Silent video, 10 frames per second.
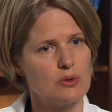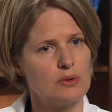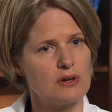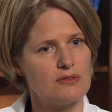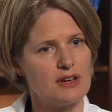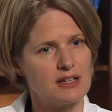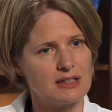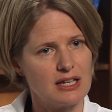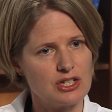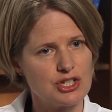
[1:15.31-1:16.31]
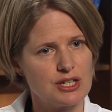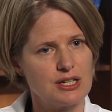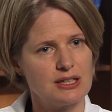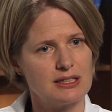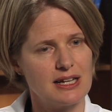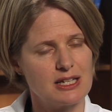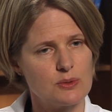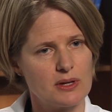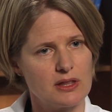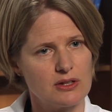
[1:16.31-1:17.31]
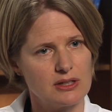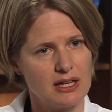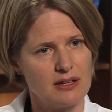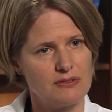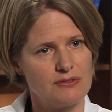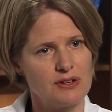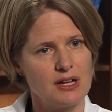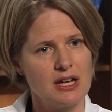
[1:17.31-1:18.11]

or ventilation in the last week of their life.